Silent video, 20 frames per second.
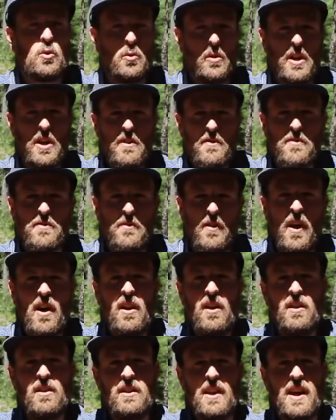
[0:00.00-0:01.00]
We
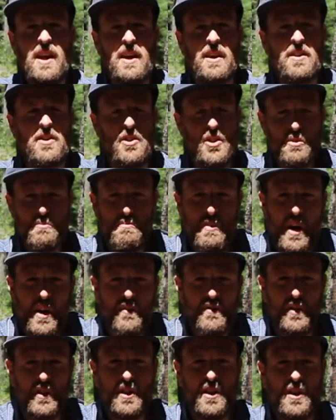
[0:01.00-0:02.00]
fall like the
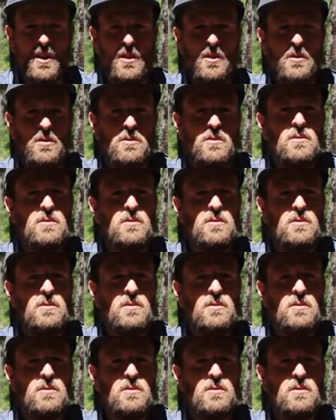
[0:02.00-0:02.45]
buffalo,